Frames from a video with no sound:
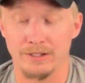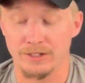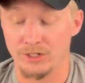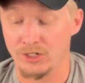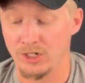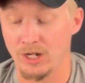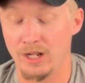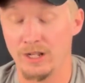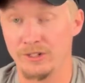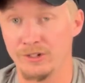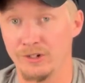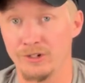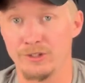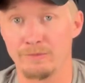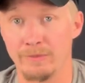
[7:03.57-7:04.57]
Shaw
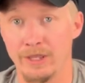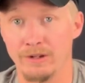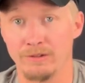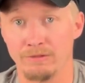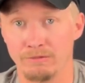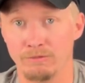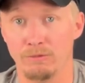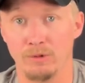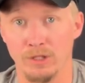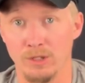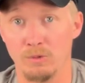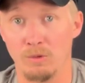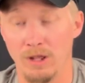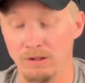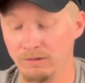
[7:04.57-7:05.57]
turns metal really
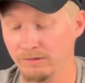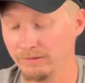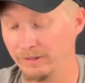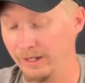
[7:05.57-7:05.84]
well,